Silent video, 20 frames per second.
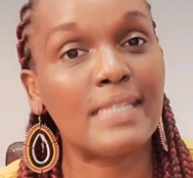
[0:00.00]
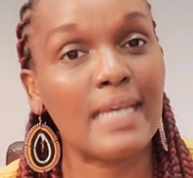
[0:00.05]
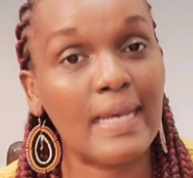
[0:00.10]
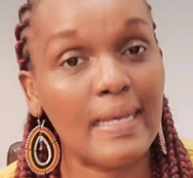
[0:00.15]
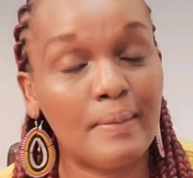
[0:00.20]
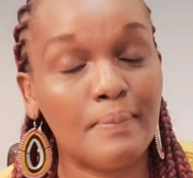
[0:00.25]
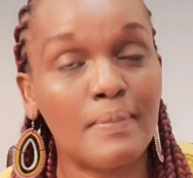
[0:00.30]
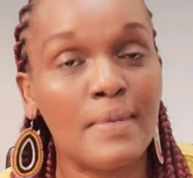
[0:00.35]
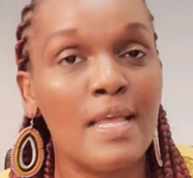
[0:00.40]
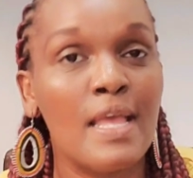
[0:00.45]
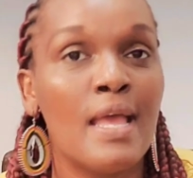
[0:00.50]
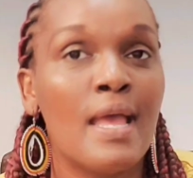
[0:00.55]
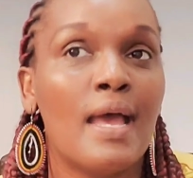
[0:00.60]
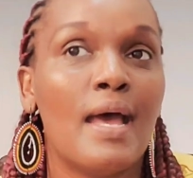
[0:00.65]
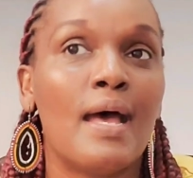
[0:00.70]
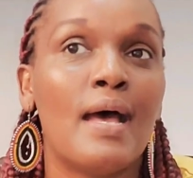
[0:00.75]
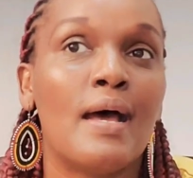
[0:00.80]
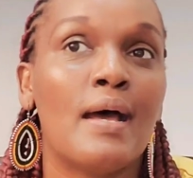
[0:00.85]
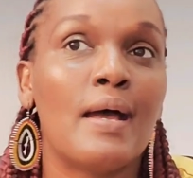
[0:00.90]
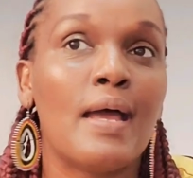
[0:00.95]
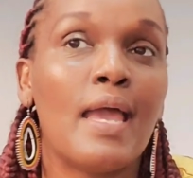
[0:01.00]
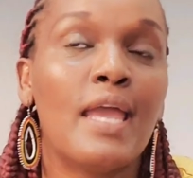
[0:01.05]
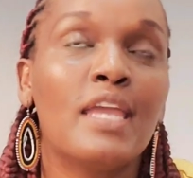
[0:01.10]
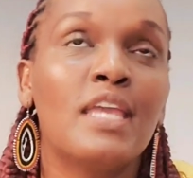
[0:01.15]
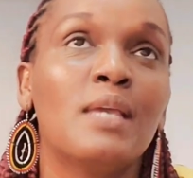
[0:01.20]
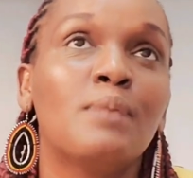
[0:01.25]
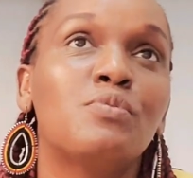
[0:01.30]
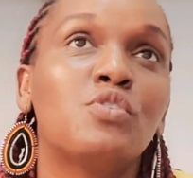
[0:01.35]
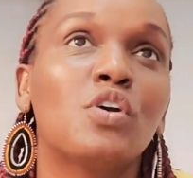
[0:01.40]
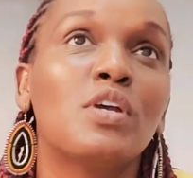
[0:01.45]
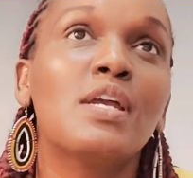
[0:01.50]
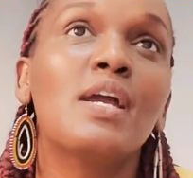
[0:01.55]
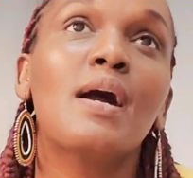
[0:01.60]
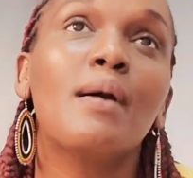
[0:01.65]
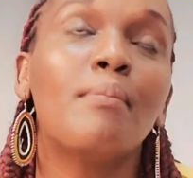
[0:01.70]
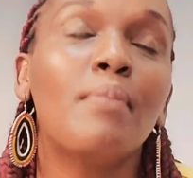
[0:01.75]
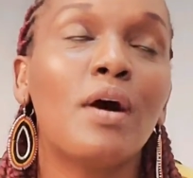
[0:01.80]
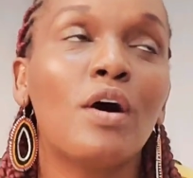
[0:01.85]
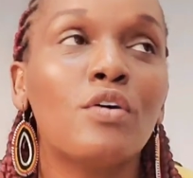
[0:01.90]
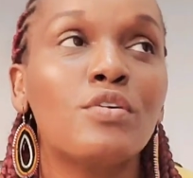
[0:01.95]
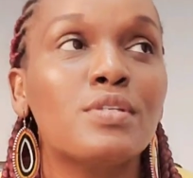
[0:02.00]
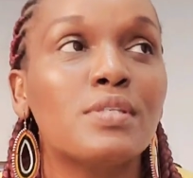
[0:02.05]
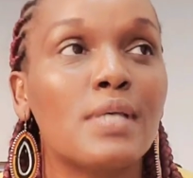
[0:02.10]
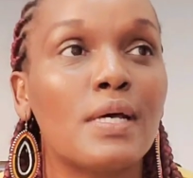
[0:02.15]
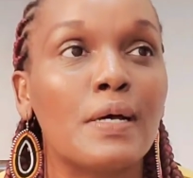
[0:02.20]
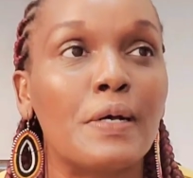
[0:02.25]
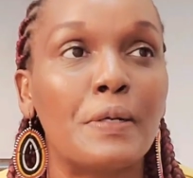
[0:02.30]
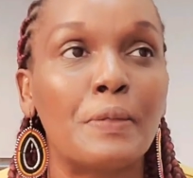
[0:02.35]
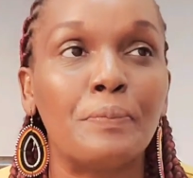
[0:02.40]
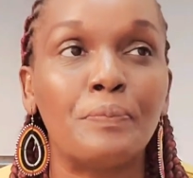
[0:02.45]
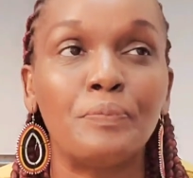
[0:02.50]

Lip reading: time. I keep talking about,